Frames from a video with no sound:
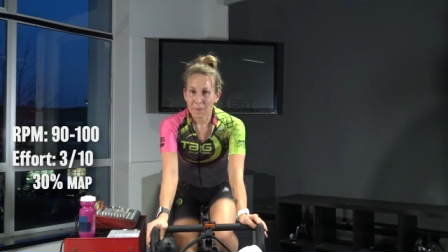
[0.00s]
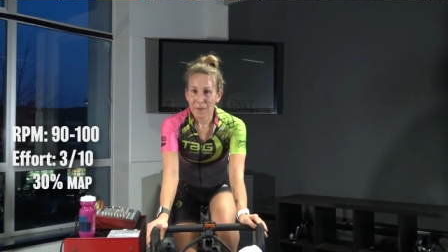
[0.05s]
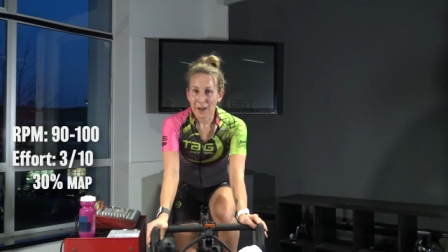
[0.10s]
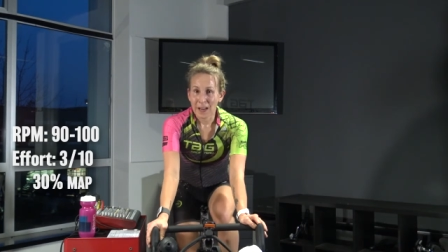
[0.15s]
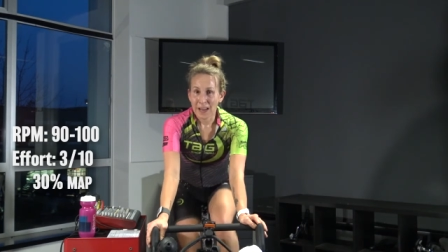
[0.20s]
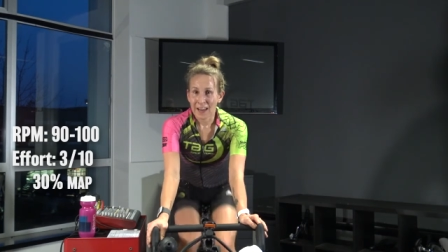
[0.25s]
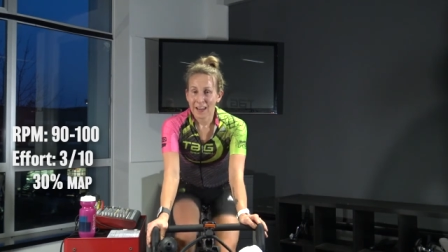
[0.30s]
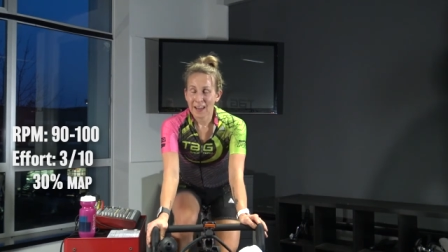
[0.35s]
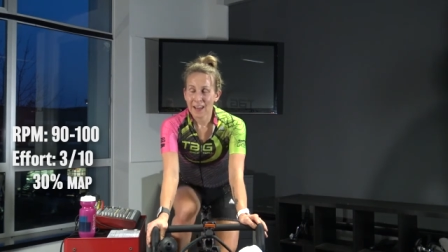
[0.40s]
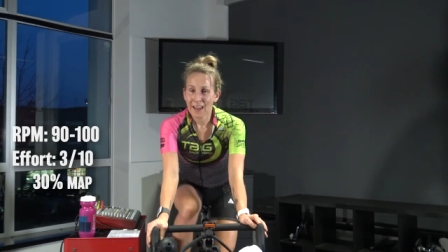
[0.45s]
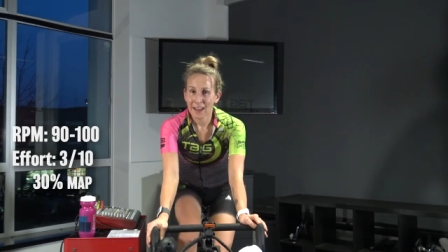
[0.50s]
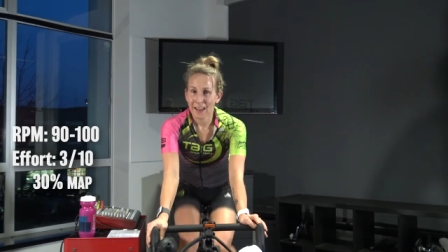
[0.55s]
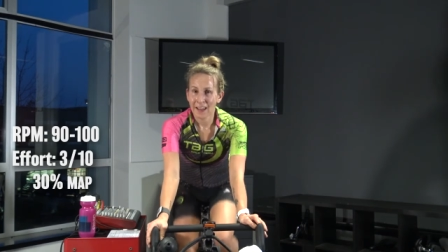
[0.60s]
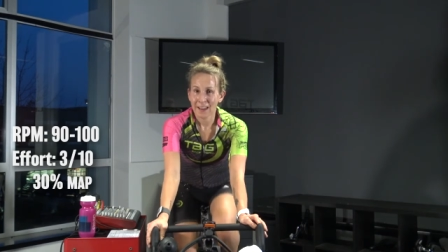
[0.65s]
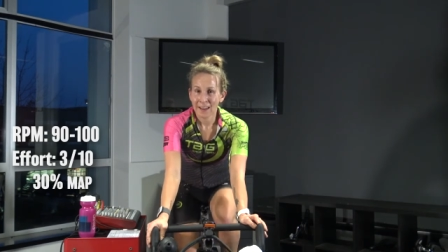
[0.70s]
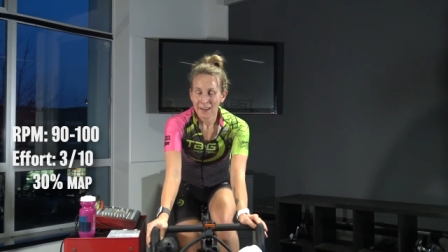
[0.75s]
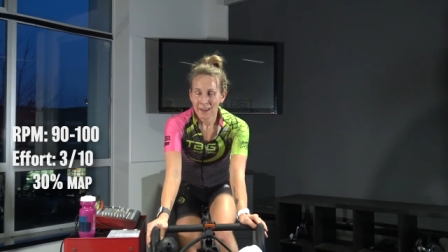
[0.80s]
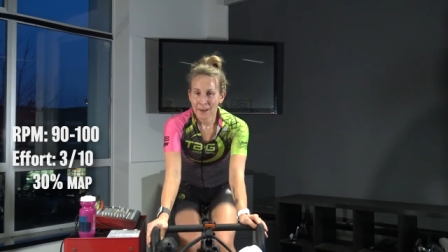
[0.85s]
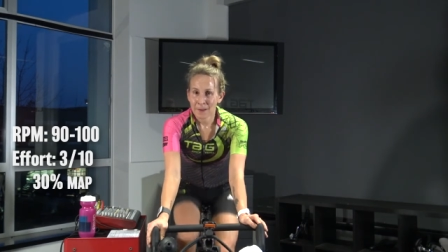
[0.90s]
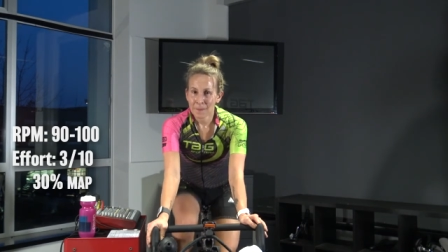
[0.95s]
of my
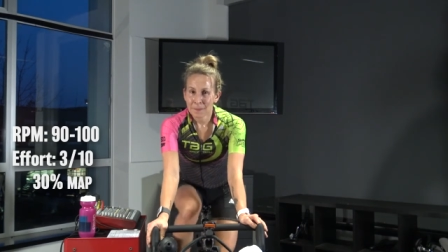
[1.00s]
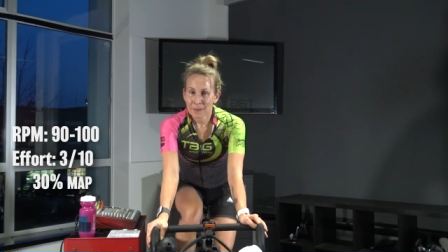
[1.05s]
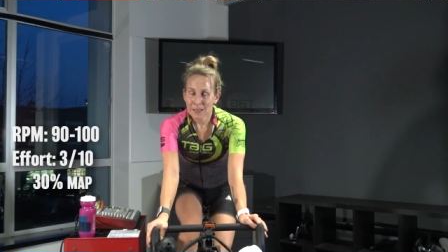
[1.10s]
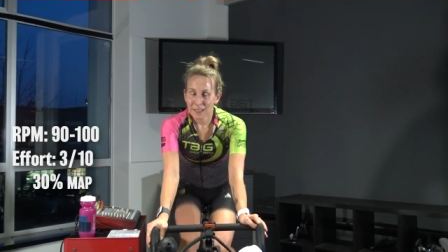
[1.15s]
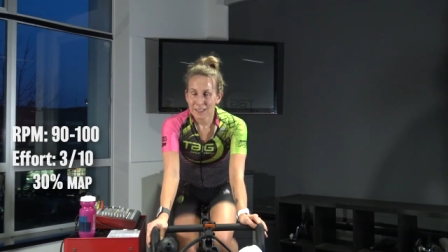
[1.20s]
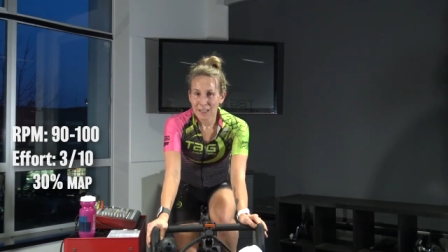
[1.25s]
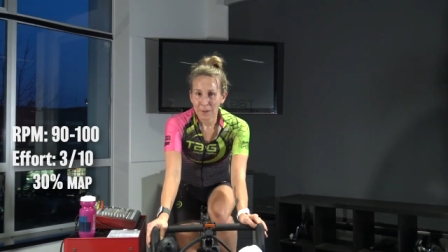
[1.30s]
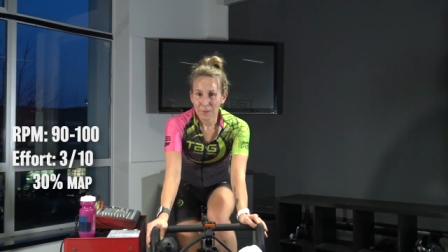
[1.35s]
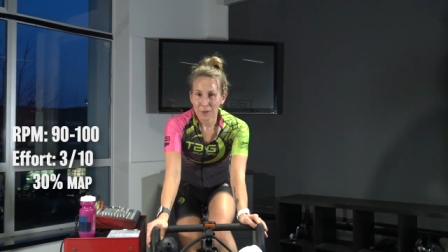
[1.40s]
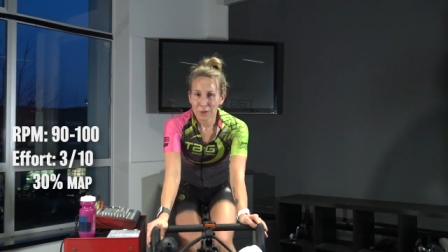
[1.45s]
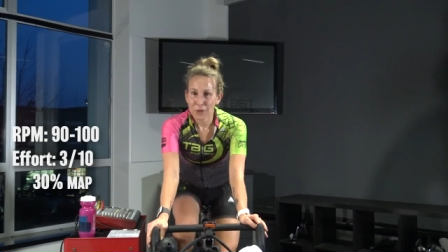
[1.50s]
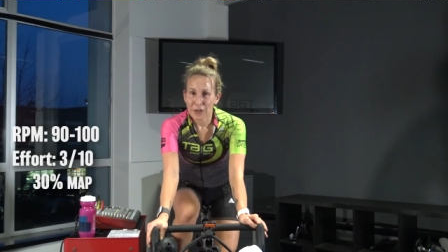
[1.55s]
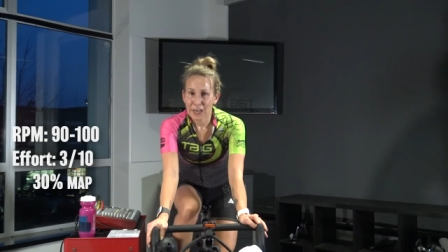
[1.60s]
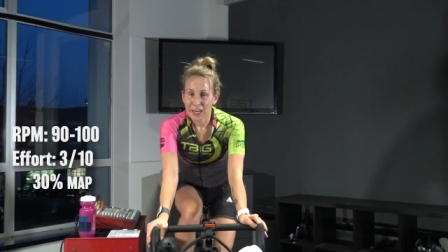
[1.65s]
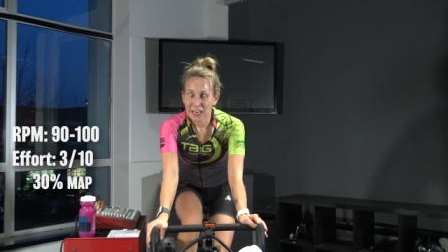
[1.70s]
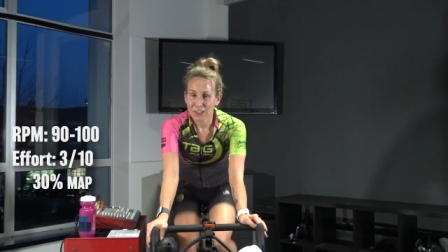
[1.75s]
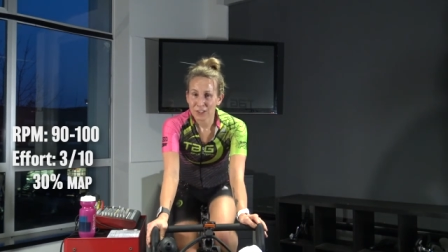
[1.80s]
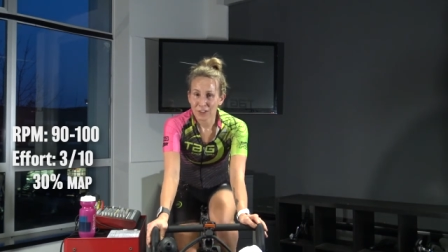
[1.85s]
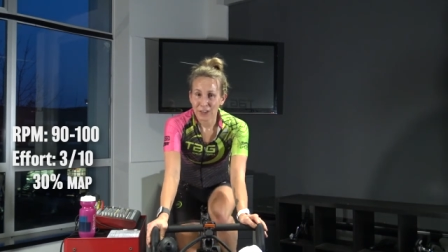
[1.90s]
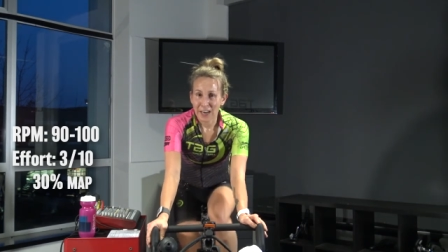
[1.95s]
summer
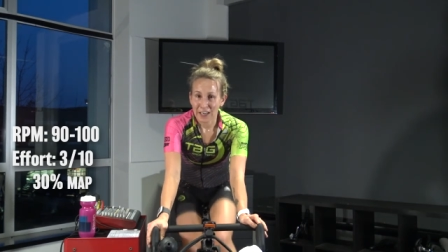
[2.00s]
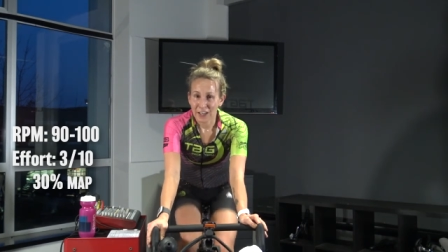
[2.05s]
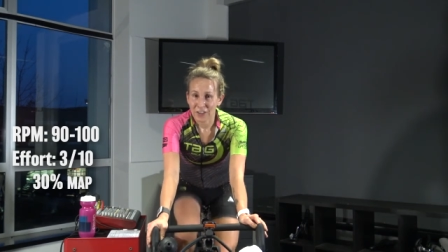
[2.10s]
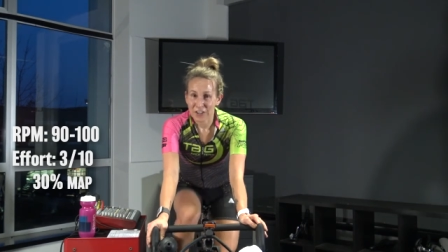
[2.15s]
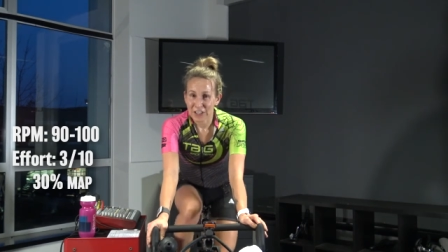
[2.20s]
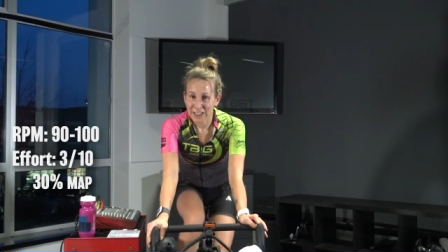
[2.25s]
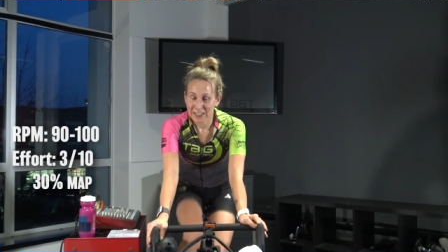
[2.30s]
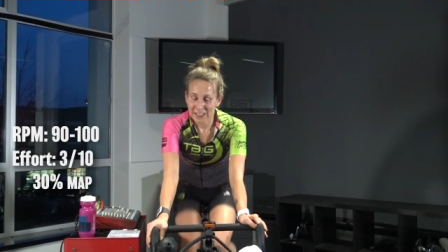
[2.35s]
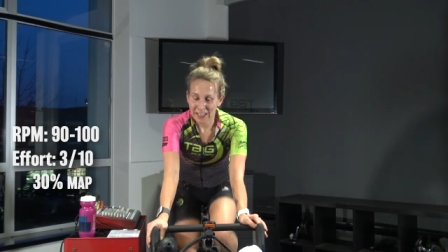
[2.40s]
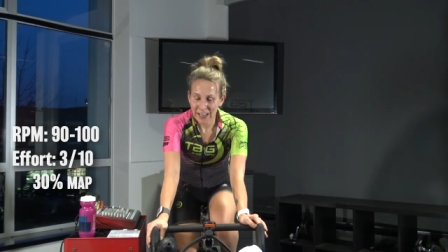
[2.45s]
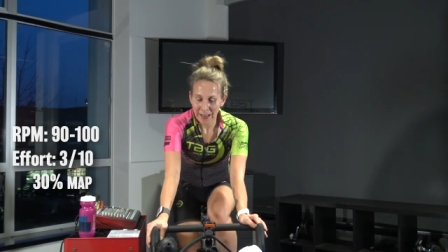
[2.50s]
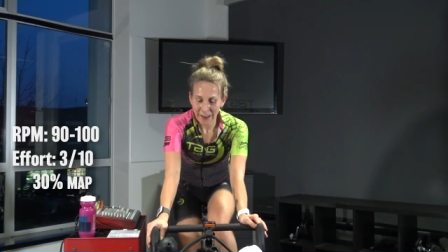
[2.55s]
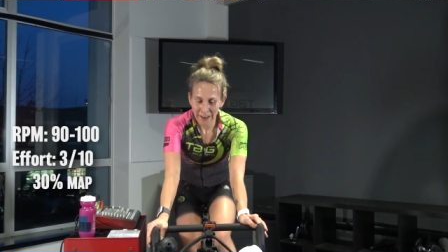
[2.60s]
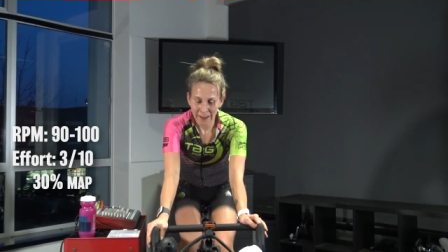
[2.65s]
training strategies.